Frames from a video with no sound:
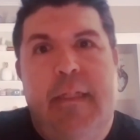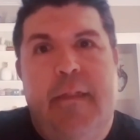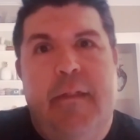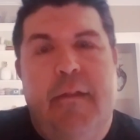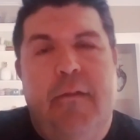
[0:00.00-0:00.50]

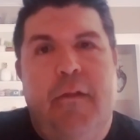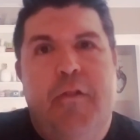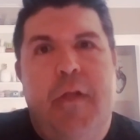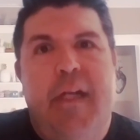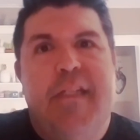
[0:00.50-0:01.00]
Don't
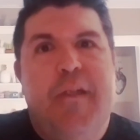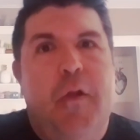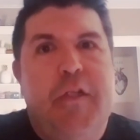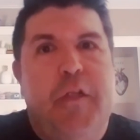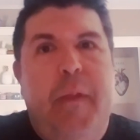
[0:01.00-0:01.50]
try to
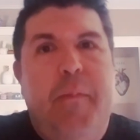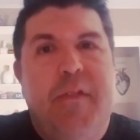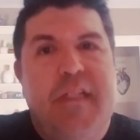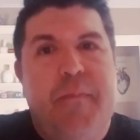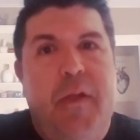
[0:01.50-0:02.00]
discourage other
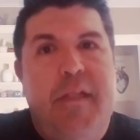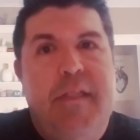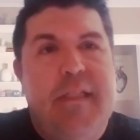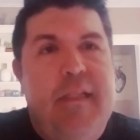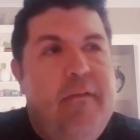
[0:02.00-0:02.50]
people's
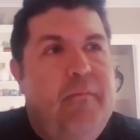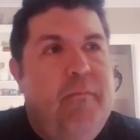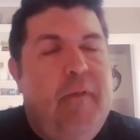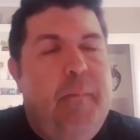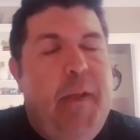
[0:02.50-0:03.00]
experiences.
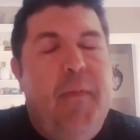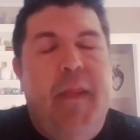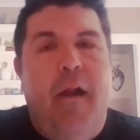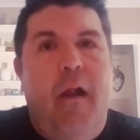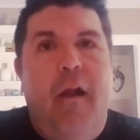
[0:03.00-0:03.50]
People
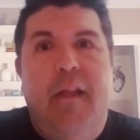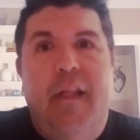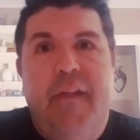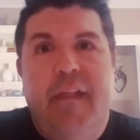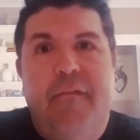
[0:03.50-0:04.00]
that are
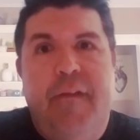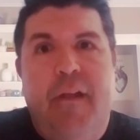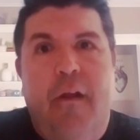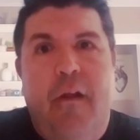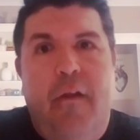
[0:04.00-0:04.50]
living in
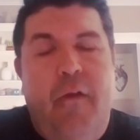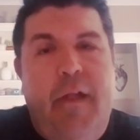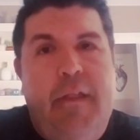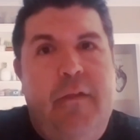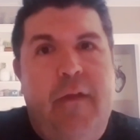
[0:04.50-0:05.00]
fear are
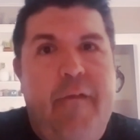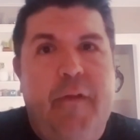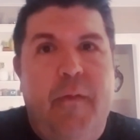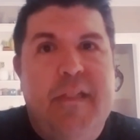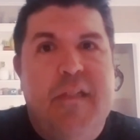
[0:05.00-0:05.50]
going to have
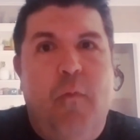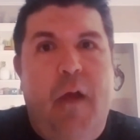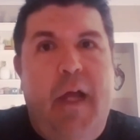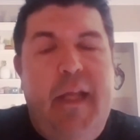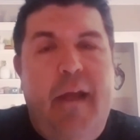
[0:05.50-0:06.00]
their reasons
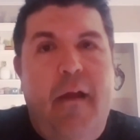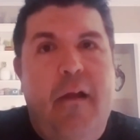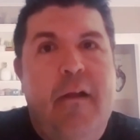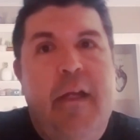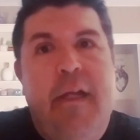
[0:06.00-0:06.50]
why they
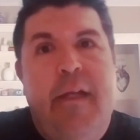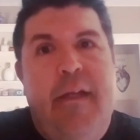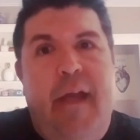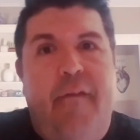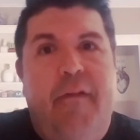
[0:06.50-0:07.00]
are.
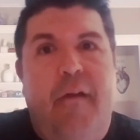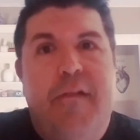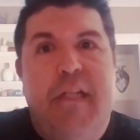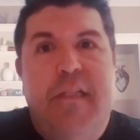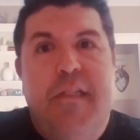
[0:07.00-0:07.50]
Have
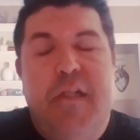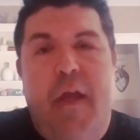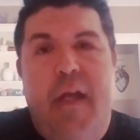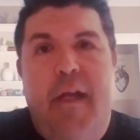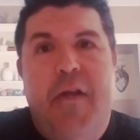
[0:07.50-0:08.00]
conversations to
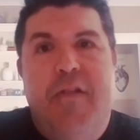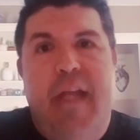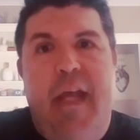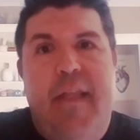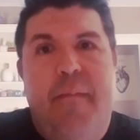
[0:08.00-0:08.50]
try to
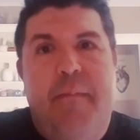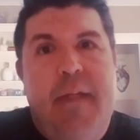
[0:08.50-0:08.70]
understand them.